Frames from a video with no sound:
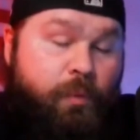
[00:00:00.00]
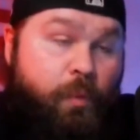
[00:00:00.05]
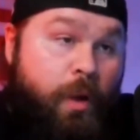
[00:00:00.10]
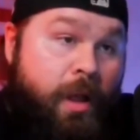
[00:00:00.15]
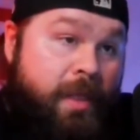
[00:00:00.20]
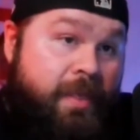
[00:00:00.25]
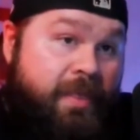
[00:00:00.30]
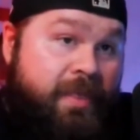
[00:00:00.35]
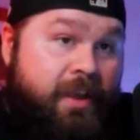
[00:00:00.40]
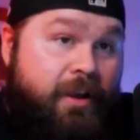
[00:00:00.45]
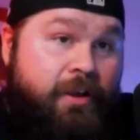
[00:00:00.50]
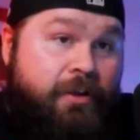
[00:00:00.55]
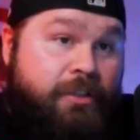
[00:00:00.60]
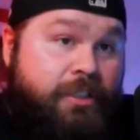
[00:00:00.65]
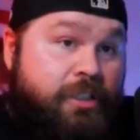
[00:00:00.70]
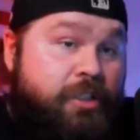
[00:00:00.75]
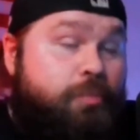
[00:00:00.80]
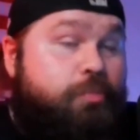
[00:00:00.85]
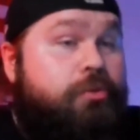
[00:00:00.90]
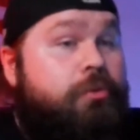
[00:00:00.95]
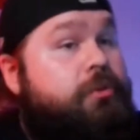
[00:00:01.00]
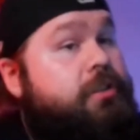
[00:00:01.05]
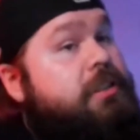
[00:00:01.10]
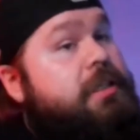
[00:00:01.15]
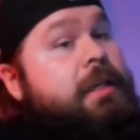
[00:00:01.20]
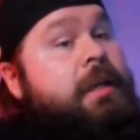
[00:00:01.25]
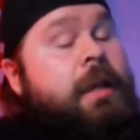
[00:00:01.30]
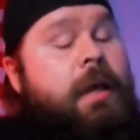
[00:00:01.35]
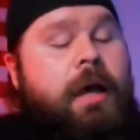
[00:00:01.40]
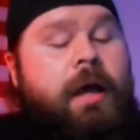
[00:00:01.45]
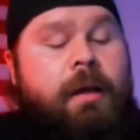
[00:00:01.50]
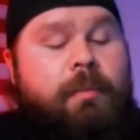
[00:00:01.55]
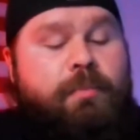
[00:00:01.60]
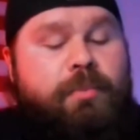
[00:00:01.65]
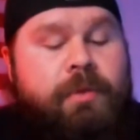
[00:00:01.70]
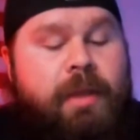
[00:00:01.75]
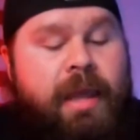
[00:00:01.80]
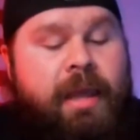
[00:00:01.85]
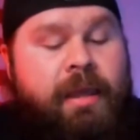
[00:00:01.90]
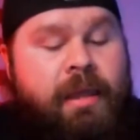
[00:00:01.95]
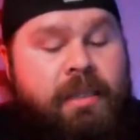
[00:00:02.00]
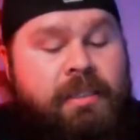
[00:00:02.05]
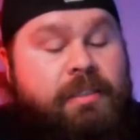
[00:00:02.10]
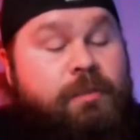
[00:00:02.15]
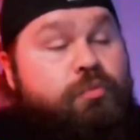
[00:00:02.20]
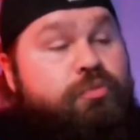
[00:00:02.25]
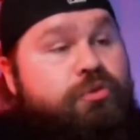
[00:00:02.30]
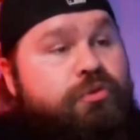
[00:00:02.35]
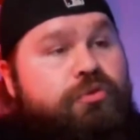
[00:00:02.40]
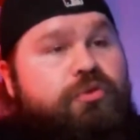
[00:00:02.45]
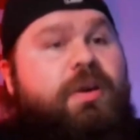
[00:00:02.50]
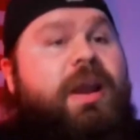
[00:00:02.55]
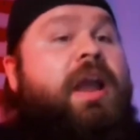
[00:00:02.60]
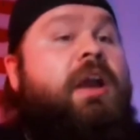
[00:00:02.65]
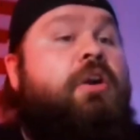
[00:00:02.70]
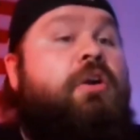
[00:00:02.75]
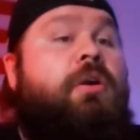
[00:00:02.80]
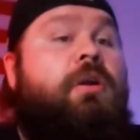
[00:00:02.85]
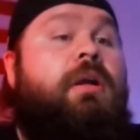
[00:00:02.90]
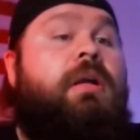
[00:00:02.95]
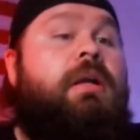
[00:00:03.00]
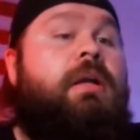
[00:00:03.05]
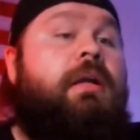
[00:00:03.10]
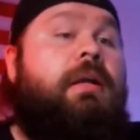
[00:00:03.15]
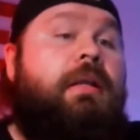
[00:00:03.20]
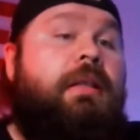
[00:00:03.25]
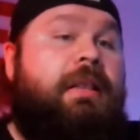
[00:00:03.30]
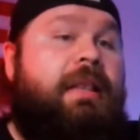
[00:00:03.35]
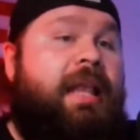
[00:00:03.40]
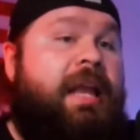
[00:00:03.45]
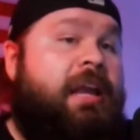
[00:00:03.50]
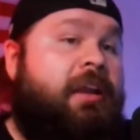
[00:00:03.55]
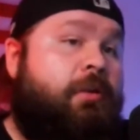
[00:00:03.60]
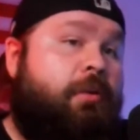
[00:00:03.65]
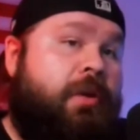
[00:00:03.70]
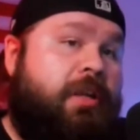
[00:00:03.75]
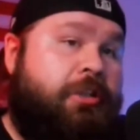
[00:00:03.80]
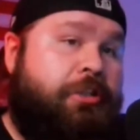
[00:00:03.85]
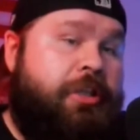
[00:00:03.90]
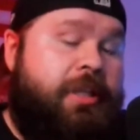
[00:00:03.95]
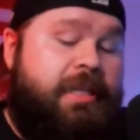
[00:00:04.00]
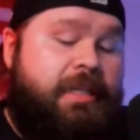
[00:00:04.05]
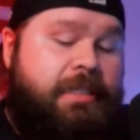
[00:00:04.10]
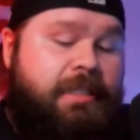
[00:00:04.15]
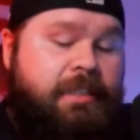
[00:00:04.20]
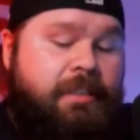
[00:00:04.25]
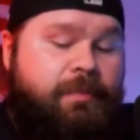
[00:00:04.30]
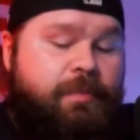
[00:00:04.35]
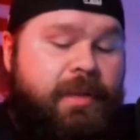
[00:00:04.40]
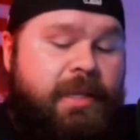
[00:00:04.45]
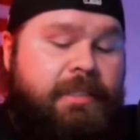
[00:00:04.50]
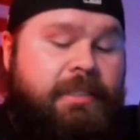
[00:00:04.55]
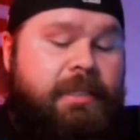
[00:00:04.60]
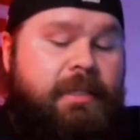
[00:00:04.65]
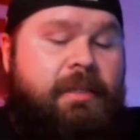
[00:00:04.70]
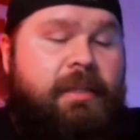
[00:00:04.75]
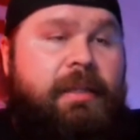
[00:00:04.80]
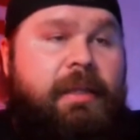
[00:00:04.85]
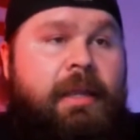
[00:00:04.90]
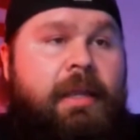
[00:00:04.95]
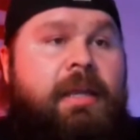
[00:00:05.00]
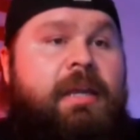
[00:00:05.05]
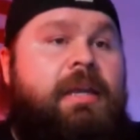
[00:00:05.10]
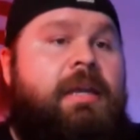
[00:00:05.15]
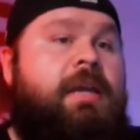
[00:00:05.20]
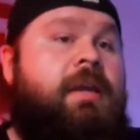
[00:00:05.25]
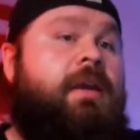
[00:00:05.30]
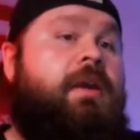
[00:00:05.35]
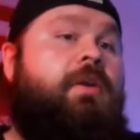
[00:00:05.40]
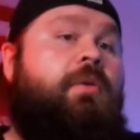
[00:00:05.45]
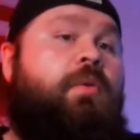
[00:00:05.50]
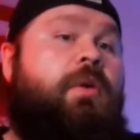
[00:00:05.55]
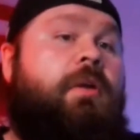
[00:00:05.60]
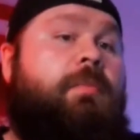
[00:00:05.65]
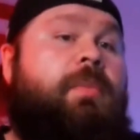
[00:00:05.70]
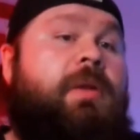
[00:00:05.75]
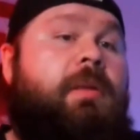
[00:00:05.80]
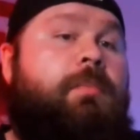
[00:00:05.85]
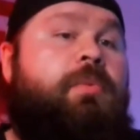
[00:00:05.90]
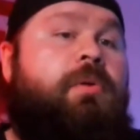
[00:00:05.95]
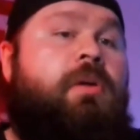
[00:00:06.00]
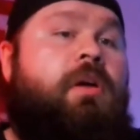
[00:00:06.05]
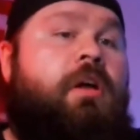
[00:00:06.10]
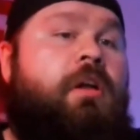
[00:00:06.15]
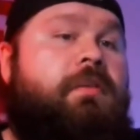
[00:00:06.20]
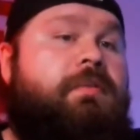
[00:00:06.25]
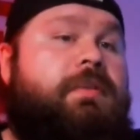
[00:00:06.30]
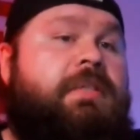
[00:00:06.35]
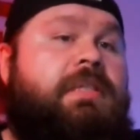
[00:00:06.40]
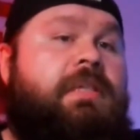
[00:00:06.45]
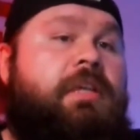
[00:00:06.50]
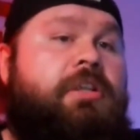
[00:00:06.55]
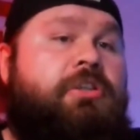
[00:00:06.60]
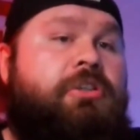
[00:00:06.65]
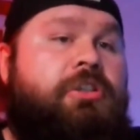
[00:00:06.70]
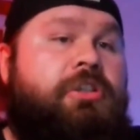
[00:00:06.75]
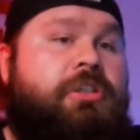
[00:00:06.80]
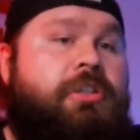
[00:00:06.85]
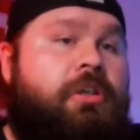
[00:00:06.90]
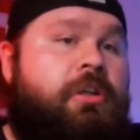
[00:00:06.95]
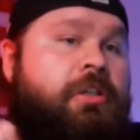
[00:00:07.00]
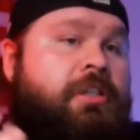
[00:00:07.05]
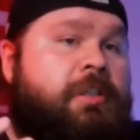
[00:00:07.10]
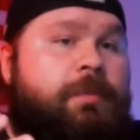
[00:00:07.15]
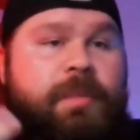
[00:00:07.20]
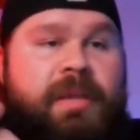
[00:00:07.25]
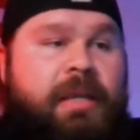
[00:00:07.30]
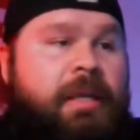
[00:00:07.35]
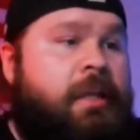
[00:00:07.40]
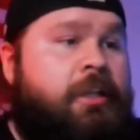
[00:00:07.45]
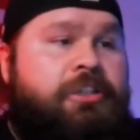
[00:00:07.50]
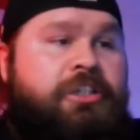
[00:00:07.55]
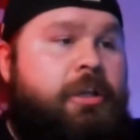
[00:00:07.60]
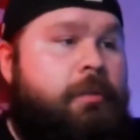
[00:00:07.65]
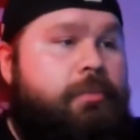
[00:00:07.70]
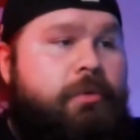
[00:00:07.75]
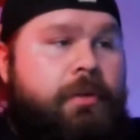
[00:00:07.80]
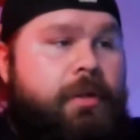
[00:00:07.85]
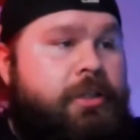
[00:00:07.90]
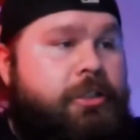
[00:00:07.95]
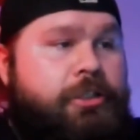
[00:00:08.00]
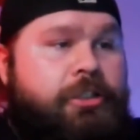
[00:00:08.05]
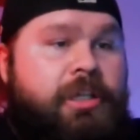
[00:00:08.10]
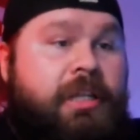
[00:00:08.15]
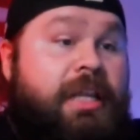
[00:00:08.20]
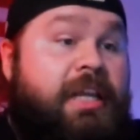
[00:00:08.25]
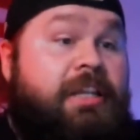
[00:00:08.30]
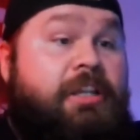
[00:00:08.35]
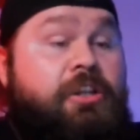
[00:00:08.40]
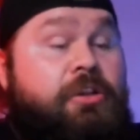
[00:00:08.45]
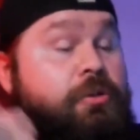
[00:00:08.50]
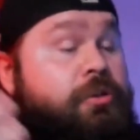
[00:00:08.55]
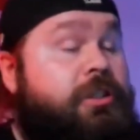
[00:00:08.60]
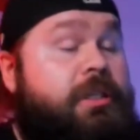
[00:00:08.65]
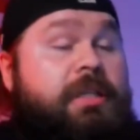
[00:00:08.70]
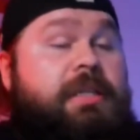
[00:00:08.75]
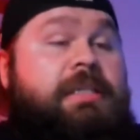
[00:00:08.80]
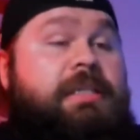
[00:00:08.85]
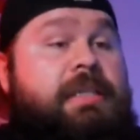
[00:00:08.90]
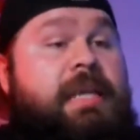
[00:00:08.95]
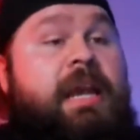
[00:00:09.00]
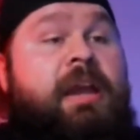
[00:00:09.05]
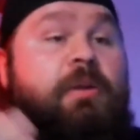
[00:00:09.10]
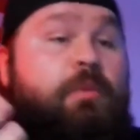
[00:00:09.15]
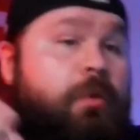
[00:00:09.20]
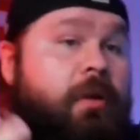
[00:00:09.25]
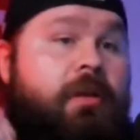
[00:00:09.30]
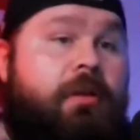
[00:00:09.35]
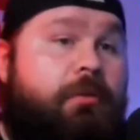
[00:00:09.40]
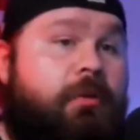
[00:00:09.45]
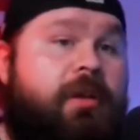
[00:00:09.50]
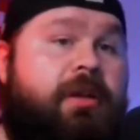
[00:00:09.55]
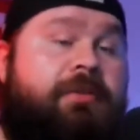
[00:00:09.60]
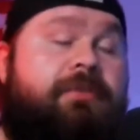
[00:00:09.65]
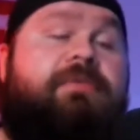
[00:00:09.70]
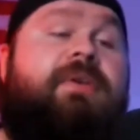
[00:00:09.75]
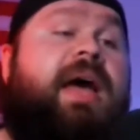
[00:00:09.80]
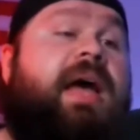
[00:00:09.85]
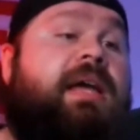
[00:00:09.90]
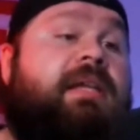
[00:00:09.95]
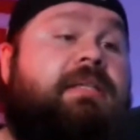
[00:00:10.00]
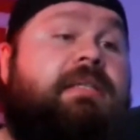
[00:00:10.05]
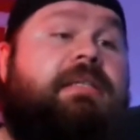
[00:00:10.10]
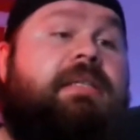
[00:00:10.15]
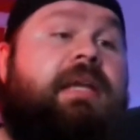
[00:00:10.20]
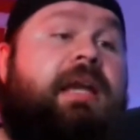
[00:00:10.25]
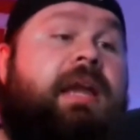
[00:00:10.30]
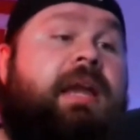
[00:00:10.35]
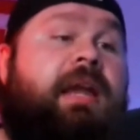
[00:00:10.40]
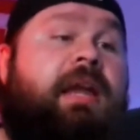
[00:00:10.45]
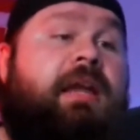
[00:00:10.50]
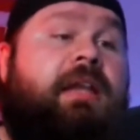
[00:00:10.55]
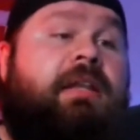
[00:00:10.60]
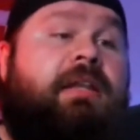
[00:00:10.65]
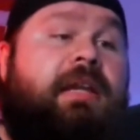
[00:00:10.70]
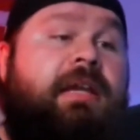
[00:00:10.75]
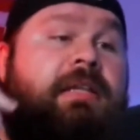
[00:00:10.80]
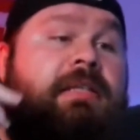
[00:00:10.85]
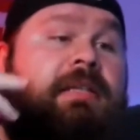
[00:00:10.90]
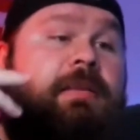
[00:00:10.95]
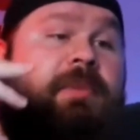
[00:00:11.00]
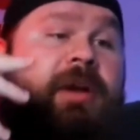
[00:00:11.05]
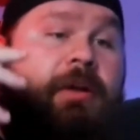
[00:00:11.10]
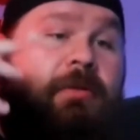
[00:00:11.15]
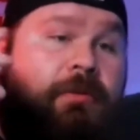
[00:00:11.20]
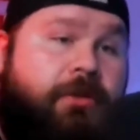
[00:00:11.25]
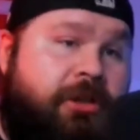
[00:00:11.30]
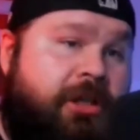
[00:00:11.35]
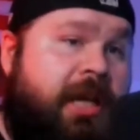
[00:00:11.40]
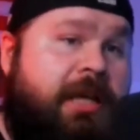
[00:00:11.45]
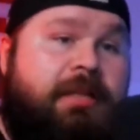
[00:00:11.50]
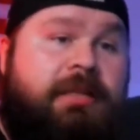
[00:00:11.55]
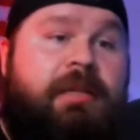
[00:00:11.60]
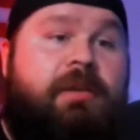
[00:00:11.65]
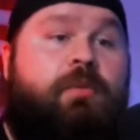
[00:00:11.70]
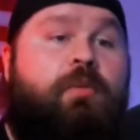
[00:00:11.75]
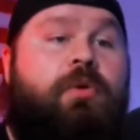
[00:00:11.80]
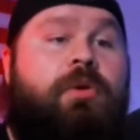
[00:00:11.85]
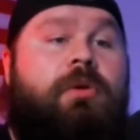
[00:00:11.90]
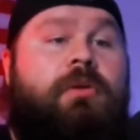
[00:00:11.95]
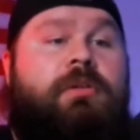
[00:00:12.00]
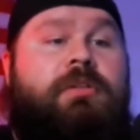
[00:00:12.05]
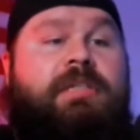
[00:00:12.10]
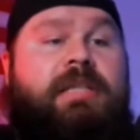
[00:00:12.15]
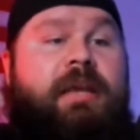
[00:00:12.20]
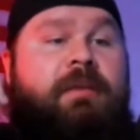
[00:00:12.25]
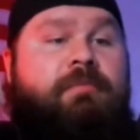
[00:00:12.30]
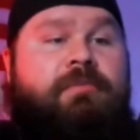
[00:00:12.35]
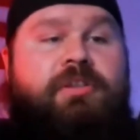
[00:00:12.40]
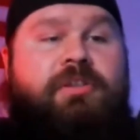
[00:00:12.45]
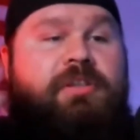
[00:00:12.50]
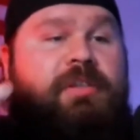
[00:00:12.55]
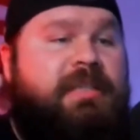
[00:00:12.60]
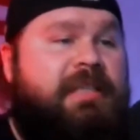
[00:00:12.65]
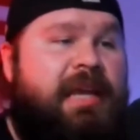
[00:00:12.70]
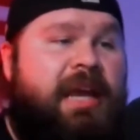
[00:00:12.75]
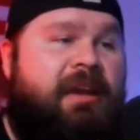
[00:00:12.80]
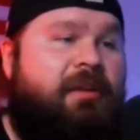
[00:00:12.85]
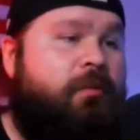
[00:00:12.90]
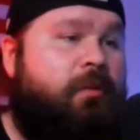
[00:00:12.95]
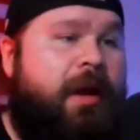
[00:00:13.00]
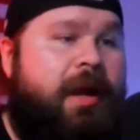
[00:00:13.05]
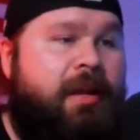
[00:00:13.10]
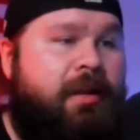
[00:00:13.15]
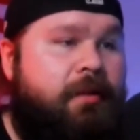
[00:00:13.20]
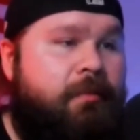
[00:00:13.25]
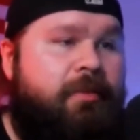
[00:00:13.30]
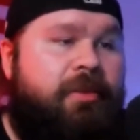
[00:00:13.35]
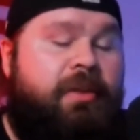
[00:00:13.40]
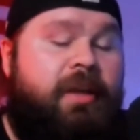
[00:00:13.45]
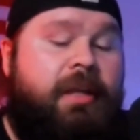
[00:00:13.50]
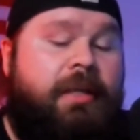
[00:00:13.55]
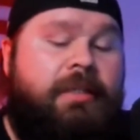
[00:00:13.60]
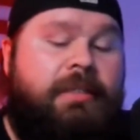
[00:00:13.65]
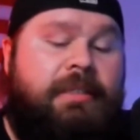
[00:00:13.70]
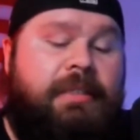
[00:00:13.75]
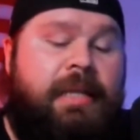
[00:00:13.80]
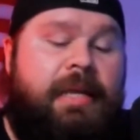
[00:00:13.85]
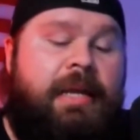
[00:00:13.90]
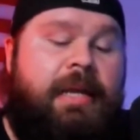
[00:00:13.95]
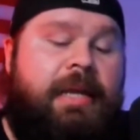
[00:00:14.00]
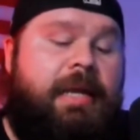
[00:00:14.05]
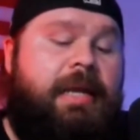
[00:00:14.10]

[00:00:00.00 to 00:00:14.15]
what they're sprucing up as prayer language. This is basically where people all of a sudden just start speaking gibberish and they usually say it really, really fast. And it's about chanting words and just saying random things